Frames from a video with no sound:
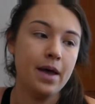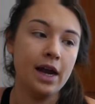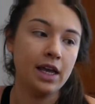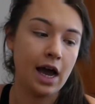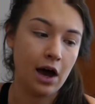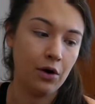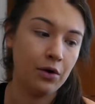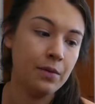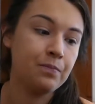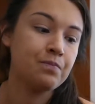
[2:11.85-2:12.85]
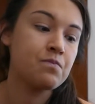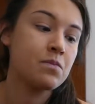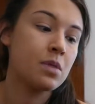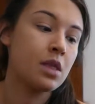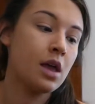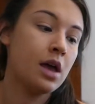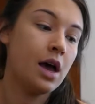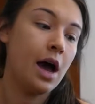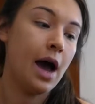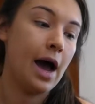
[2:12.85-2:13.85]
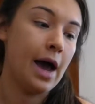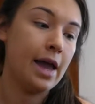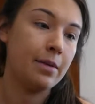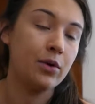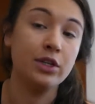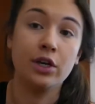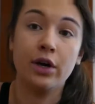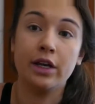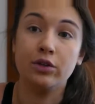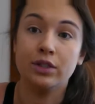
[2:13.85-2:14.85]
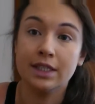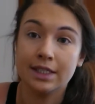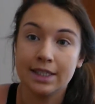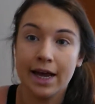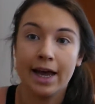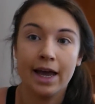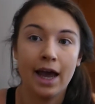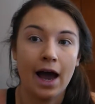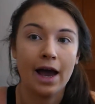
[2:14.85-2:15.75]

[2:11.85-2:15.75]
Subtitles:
Anyhow, I'm going to go ahead and use this today.